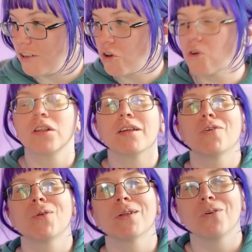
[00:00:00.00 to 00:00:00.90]
totally
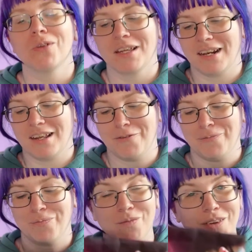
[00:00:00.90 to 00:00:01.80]
get it.
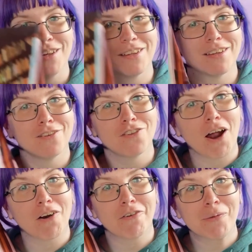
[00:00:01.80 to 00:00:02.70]

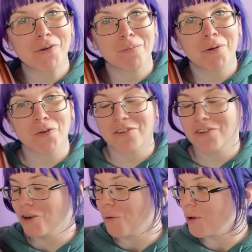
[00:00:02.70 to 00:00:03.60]
Daughter of Smoke and Bone. This is
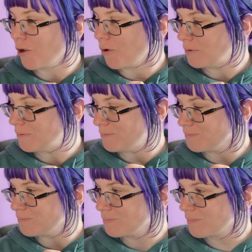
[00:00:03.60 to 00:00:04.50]
Carew.
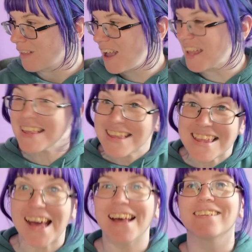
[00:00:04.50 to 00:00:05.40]

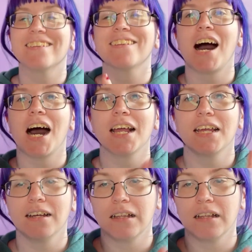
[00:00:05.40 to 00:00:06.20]
Yes, I